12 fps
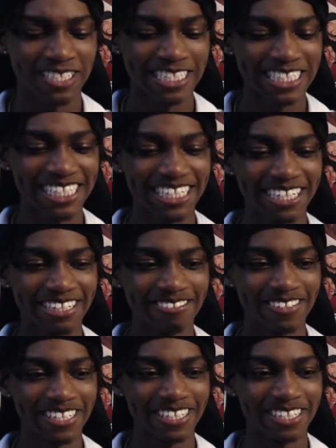
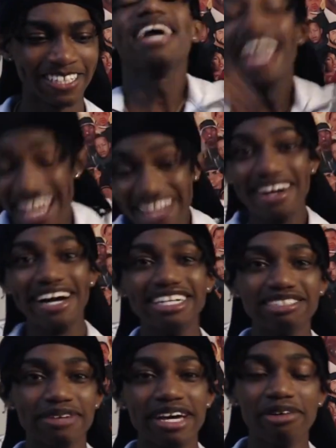Awkward.
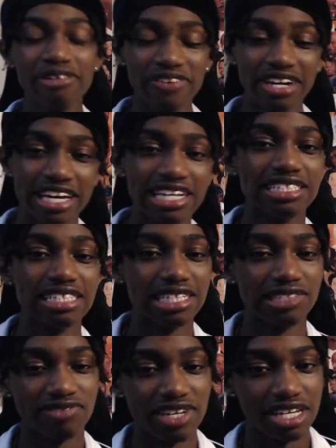Anyways, man, we finna get into
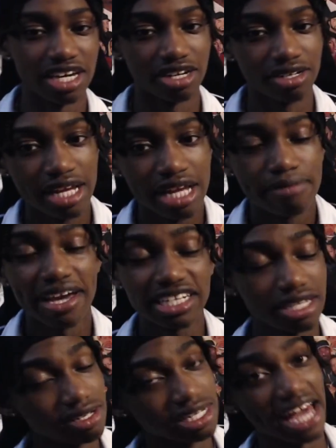this video. Make
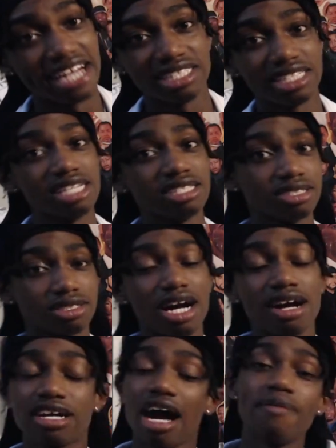sure you like, share,
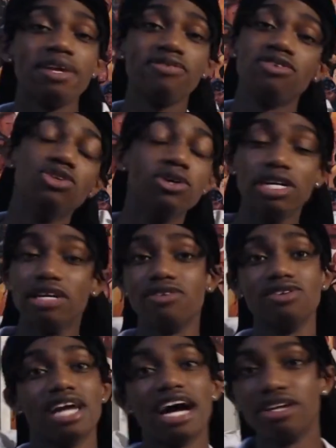subscribe, comment if you new, and if you
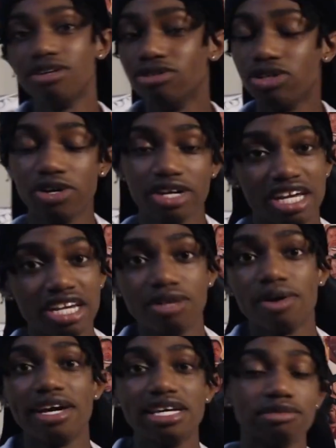not new, do it
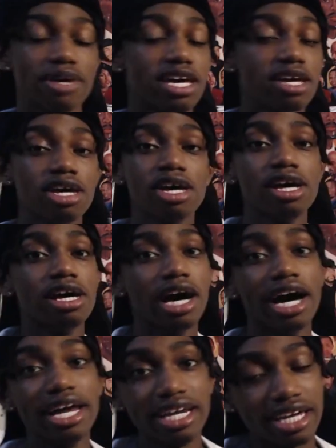anyways, man.
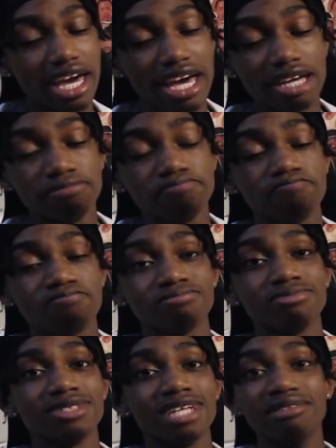100K,
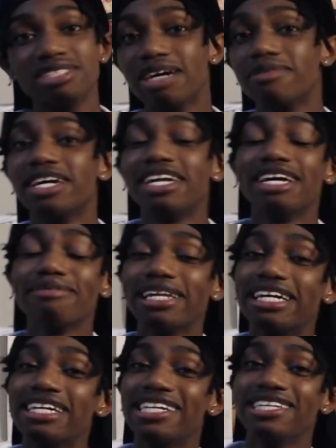I'm jumping out that
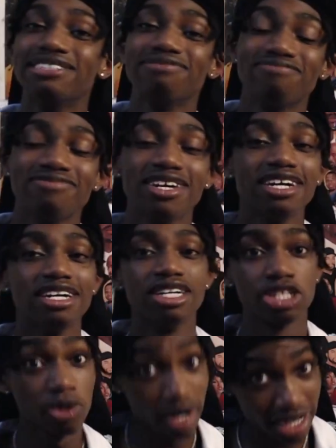plane.
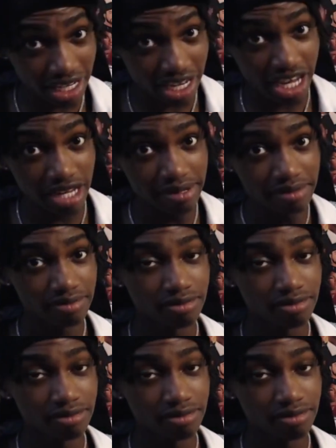200K,